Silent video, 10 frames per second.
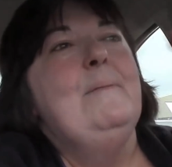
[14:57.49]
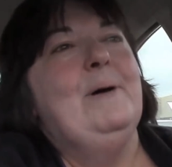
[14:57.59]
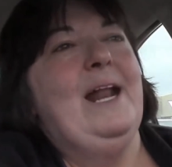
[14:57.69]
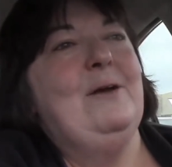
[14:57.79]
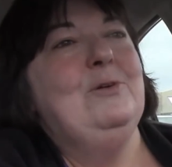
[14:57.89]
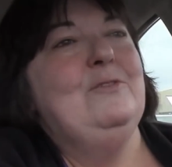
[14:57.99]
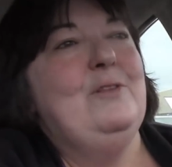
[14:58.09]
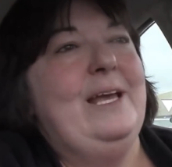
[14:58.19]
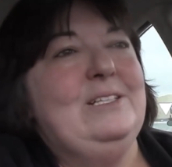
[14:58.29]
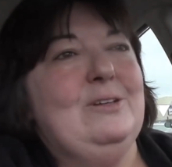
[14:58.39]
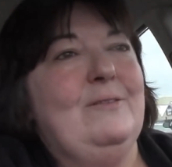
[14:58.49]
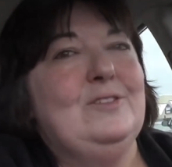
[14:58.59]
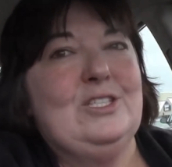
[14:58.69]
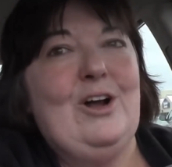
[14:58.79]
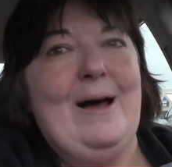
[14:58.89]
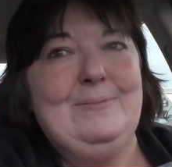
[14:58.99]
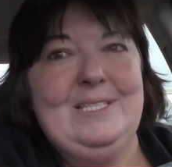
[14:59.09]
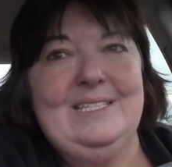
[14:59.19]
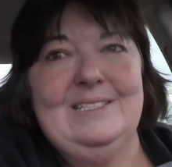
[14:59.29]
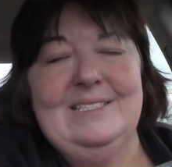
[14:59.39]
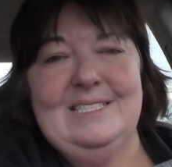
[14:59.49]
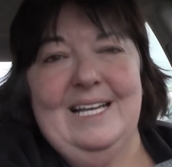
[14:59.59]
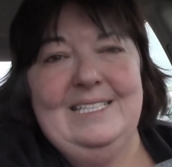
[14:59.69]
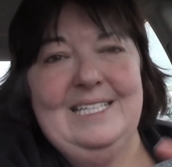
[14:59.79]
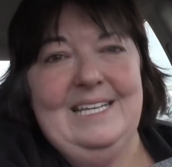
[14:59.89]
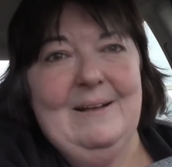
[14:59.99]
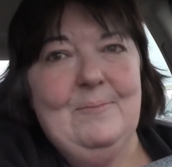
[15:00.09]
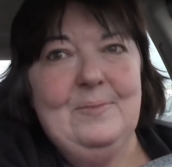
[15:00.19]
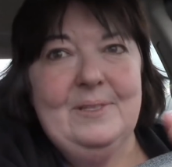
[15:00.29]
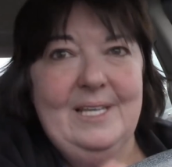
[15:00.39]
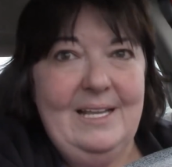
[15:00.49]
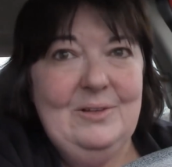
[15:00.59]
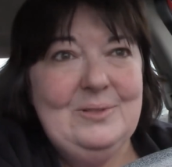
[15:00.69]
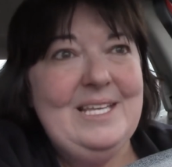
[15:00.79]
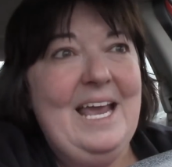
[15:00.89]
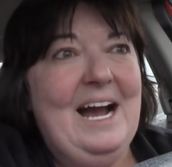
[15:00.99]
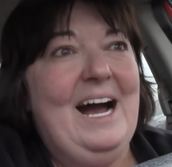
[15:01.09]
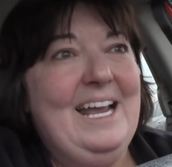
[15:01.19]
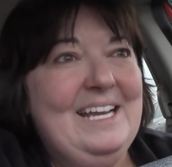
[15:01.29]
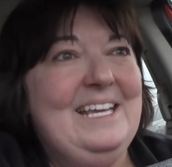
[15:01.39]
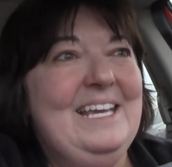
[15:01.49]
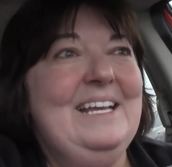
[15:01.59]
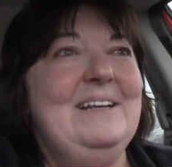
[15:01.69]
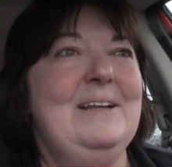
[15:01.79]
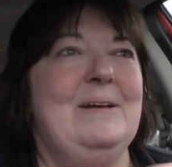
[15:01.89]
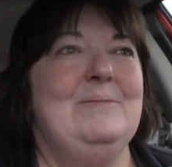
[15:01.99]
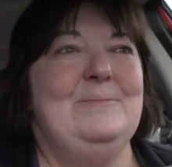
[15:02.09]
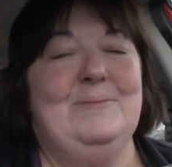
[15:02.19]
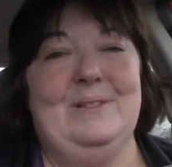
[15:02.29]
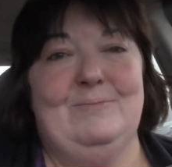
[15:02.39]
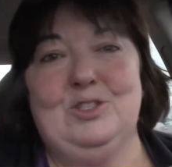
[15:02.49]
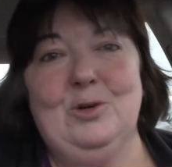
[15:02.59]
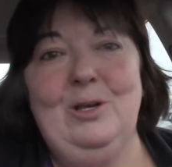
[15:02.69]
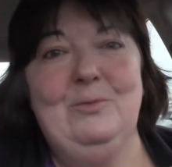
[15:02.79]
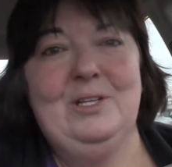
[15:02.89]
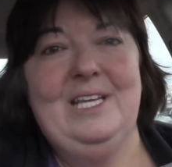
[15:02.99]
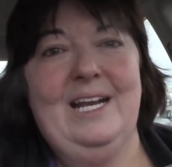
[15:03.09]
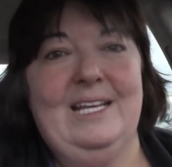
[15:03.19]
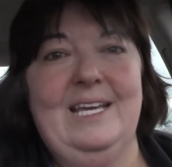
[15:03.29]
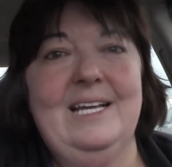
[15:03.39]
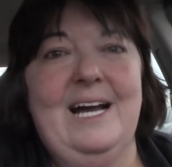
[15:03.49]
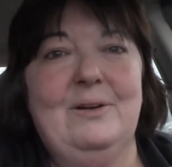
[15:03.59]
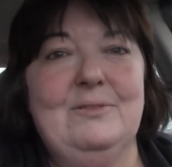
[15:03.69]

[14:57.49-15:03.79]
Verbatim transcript: But I would have liked to have stopped and said to him, "Can you say hi again?" I'm sure he would get a kick out